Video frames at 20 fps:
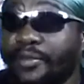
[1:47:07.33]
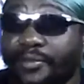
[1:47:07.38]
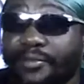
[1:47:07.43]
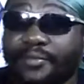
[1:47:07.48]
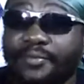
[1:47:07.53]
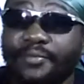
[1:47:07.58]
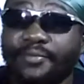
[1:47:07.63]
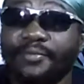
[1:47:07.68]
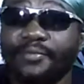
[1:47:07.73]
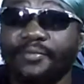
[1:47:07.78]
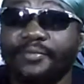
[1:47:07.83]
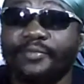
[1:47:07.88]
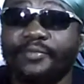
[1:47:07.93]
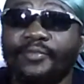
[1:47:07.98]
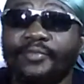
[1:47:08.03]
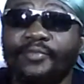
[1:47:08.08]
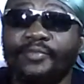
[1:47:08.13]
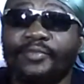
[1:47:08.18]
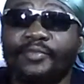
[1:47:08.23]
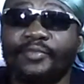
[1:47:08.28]
and to cause to
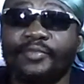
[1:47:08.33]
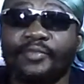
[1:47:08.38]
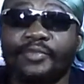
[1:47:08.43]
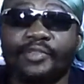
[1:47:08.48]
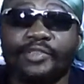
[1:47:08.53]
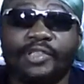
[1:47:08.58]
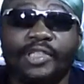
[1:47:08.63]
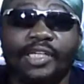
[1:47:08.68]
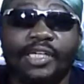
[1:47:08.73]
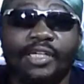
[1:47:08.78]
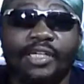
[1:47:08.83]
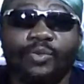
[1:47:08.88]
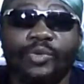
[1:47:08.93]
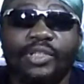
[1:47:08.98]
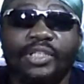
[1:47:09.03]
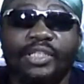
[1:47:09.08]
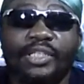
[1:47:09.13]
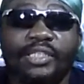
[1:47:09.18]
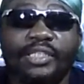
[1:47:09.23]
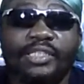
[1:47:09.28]
happen.
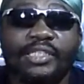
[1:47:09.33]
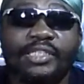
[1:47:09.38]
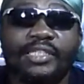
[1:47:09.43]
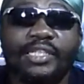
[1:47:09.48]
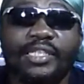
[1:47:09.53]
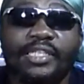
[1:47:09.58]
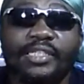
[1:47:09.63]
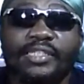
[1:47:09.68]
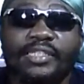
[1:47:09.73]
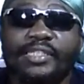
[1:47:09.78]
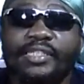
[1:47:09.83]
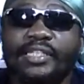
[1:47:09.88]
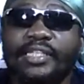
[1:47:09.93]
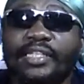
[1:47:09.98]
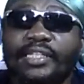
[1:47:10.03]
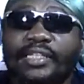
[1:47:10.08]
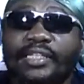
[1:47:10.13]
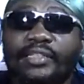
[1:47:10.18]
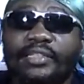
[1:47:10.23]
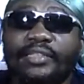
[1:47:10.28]
Were now open.
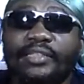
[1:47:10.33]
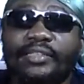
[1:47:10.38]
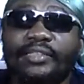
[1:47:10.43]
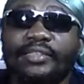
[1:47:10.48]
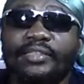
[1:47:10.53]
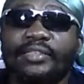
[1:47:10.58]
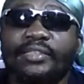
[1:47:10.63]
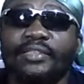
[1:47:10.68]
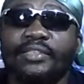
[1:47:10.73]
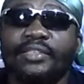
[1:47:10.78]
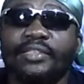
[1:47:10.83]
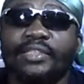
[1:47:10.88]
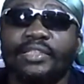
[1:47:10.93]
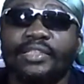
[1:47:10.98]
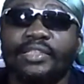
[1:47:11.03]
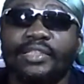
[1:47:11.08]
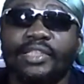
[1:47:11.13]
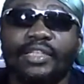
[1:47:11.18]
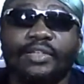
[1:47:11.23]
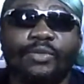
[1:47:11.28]

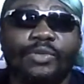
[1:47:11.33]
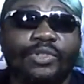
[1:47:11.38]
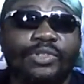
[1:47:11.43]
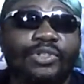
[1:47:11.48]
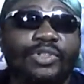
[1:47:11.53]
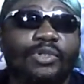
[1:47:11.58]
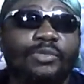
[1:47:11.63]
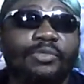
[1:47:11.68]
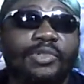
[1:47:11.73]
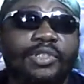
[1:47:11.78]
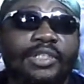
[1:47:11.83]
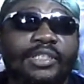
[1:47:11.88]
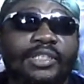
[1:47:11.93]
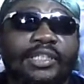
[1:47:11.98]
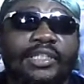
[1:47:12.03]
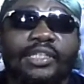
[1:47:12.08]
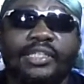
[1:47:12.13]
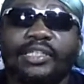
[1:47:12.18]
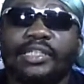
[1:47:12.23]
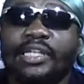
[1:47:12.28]
And within the
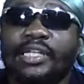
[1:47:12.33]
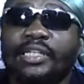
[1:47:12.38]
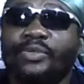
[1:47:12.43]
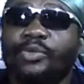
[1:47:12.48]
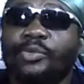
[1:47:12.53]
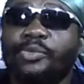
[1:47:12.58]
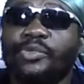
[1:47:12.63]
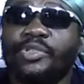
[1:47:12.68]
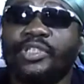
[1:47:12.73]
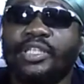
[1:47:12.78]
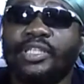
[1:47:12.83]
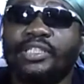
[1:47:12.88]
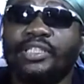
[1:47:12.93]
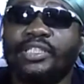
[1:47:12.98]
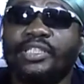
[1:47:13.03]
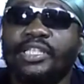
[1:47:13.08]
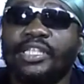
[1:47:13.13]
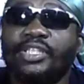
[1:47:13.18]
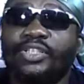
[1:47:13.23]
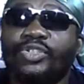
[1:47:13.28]
sixth seal,
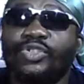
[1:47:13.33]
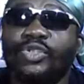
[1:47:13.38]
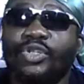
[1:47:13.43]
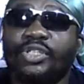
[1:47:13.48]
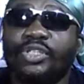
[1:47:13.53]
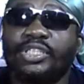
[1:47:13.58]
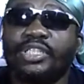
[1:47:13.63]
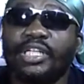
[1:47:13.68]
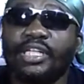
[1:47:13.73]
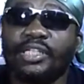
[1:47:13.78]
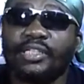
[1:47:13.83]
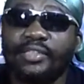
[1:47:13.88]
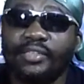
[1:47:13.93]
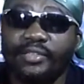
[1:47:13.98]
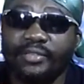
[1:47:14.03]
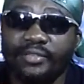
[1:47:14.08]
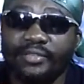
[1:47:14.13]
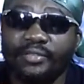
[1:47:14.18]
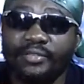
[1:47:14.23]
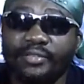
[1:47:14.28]
there was
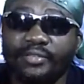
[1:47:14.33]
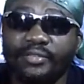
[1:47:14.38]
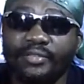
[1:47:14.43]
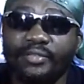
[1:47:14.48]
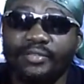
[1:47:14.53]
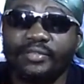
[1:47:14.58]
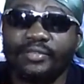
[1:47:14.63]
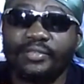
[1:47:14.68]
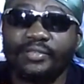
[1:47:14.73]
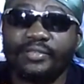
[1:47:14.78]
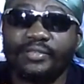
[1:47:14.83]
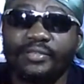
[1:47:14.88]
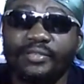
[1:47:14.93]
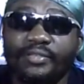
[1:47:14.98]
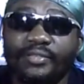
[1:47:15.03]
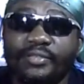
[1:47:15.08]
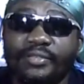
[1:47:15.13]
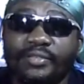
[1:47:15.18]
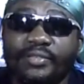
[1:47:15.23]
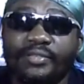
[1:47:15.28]
something in it that
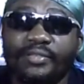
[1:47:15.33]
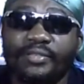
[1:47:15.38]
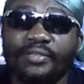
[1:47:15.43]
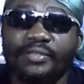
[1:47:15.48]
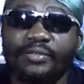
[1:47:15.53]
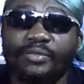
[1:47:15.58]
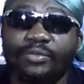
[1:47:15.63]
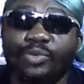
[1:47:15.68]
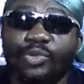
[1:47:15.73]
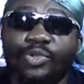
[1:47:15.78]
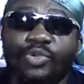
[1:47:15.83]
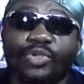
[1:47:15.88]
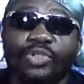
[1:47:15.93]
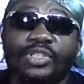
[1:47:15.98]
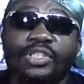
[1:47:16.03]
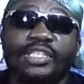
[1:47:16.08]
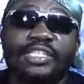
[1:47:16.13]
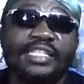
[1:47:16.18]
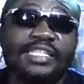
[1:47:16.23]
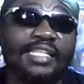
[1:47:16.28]
represents
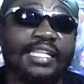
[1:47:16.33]
destruction,